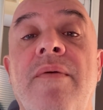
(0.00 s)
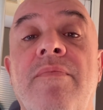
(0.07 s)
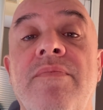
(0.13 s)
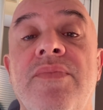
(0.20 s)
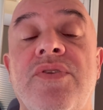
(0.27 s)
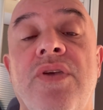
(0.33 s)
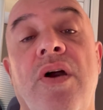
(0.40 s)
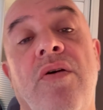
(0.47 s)

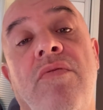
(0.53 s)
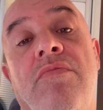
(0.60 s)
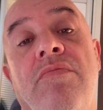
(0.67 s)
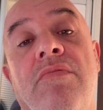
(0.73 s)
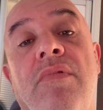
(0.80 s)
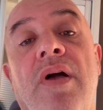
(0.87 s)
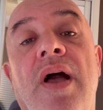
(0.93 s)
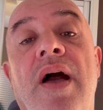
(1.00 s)
So
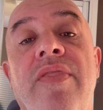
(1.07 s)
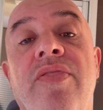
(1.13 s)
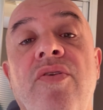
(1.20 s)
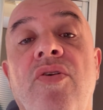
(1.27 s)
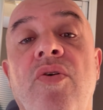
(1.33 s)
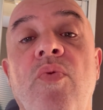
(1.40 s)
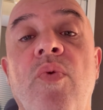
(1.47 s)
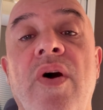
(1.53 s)
I
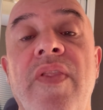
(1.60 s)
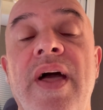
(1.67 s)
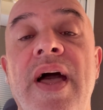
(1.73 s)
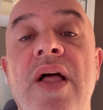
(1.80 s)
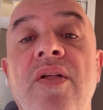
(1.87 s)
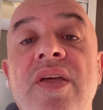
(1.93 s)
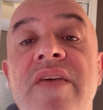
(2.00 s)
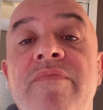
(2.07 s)
thought, what the
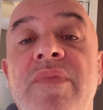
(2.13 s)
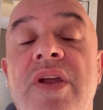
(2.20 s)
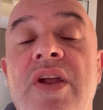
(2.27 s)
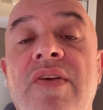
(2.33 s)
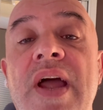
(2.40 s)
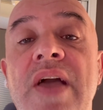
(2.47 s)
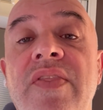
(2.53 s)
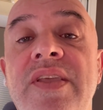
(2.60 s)
hell, give them a
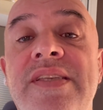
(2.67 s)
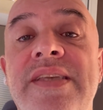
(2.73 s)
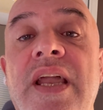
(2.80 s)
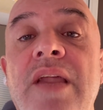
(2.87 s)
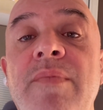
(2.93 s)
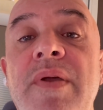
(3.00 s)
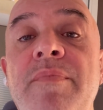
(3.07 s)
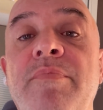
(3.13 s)
crack. They sell
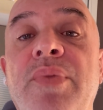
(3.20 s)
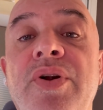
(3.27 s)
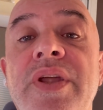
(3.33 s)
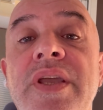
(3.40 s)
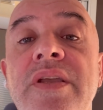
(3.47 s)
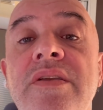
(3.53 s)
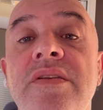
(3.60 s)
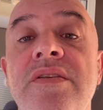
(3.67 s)
them in
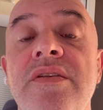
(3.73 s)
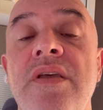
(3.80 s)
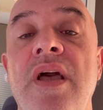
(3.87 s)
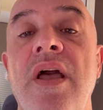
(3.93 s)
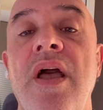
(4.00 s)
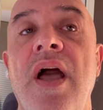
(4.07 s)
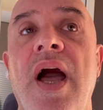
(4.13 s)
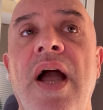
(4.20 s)
Bunnings.
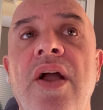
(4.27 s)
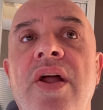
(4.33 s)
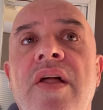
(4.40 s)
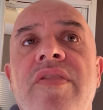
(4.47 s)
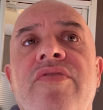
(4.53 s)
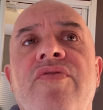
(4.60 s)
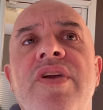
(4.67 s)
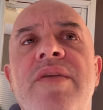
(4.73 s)
I got a
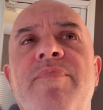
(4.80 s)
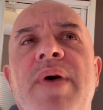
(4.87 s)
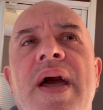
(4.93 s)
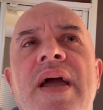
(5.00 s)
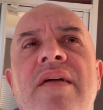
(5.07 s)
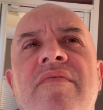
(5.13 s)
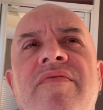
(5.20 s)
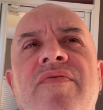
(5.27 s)

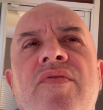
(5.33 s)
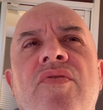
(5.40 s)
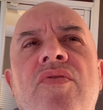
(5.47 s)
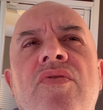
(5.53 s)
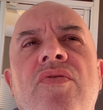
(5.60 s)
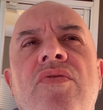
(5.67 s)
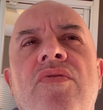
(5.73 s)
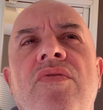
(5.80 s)
3-pack
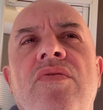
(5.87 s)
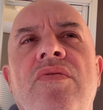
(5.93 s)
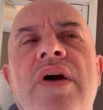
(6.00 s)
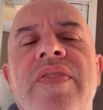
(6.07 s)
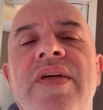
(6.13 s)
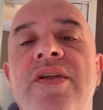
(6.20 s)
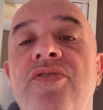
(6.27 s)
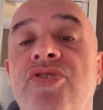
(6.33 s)
for, I
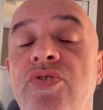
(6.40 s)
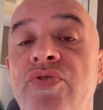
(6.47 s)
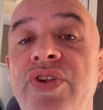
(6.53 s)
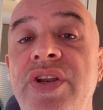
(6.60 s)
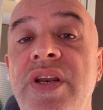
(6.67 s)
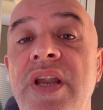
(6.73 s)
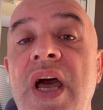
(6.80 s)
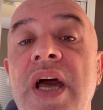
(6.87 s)
think,
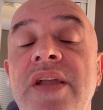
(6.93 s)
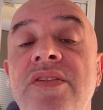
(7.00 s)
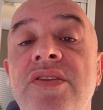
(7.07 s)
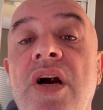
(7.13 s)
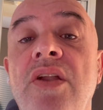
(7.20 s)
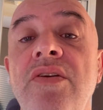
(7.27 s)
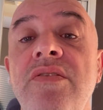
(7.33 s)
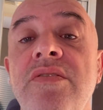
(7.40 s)

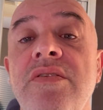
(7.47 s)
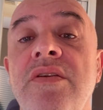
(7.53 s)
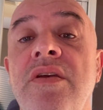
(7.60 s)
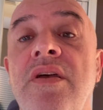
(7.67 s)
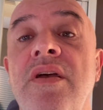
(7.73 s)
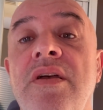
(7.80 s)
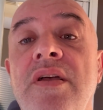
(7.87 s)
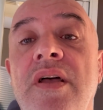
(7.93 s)
$209.
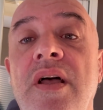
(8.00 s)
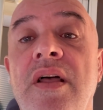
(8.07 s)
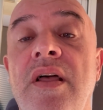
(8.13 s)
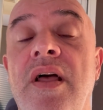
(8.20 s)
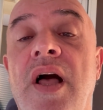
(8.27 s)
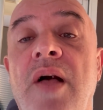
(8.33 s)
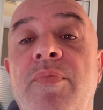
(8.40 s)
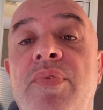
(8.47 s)

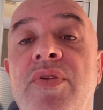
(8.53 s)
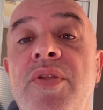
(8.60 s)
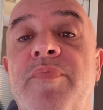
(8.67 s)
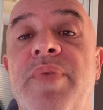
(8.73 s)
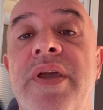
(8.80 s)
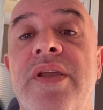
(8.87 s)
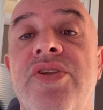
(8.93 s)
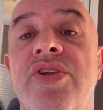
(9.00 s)
I'll put the
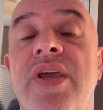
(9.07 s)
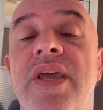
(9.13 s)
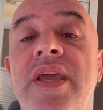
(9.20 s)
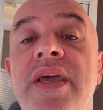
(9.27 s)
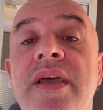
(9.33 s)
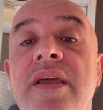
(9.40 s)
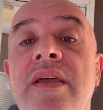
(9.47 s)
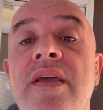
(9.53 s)
picture
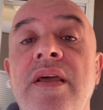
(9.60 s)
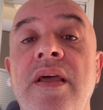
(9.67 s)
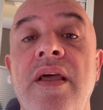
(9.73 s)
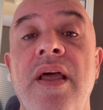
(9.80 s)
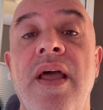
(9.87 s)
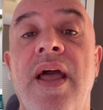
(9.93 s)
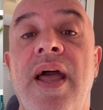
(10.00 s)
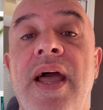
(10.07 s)
here.
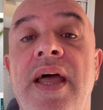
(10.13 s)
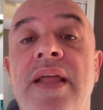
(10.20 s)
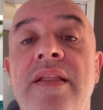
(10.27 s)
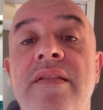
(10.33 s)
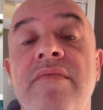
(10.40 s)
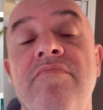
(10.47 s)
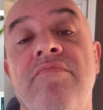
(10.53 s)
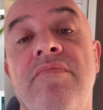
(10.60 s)

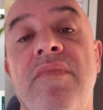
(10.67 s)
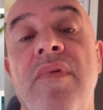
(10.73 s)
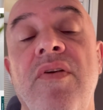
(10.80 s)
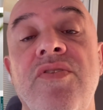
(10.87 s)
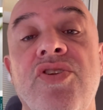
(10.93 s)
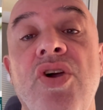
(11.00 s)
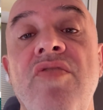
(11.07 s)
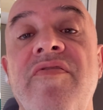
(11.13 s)
And
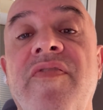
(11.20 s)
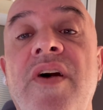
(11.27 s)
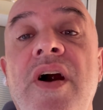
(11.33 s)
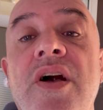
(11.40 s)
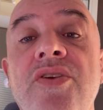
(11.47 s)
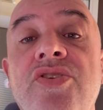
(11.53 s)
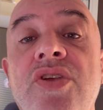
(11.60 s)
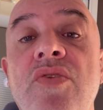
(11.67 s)
so
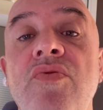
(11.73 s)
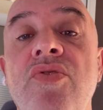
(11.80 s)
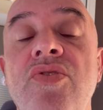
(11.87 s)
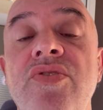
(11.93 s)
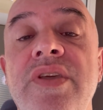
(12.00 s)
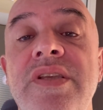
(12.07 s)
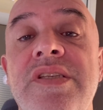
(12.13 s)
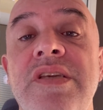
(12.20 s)
far, so good.
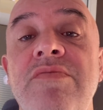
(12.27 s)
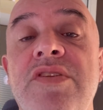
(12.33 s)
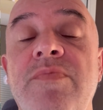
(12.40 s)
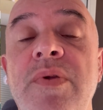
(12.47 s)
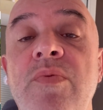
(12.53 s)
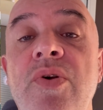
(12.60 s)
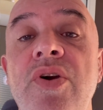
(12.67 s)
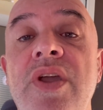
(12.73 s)
They seem to be
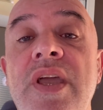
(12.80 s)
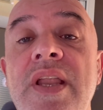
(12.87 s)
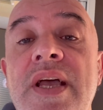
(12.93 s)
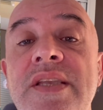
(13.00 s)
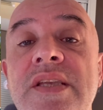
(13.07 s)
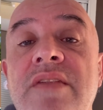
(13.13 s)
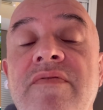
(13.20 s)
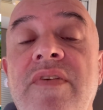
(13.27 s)
working as
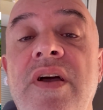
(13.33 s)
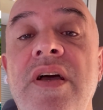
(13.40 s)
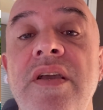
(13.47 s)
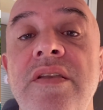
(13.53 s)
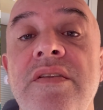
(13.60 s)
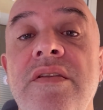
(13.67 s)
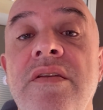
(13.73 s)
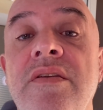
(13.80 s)

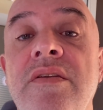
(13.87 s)
advised.